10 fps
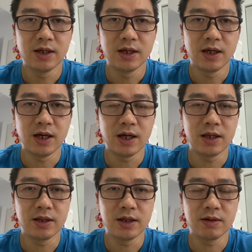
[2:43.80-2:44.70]
And
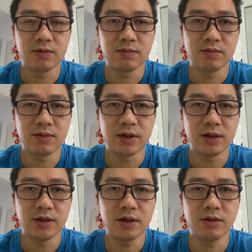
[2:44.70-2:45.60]
then there
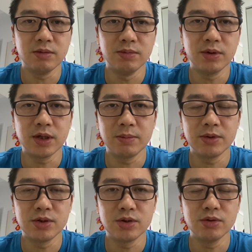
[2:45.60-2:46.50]
you go, book number
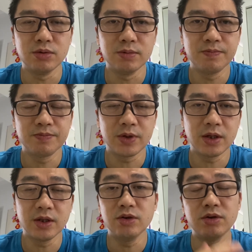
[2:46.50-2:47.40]
two. And
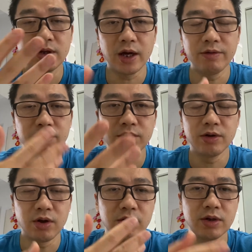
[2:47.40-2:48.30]
then you can carry on and
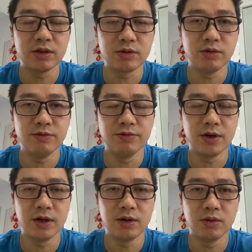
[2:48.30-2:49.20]
on until you've,
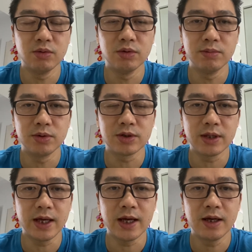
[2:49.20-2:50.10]
uh, all the books are
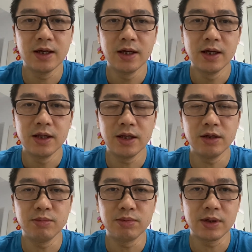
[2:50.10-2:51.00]
there. Then
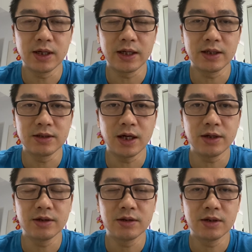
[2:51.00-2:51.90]
you click
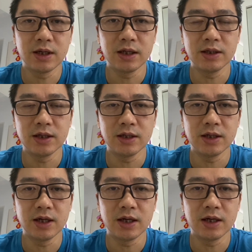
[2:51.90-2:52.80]
done, and then
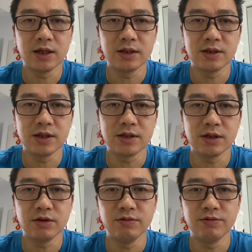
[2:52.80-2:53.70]
uh, it says that
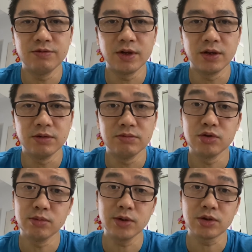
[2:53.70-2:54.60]
you've done
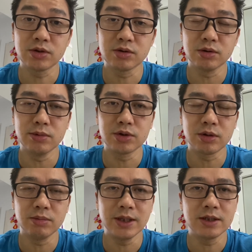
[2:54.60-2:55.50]
two books, two books
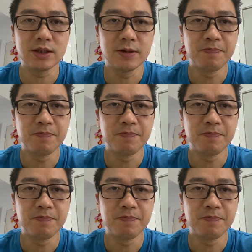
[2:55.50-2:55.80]
complete.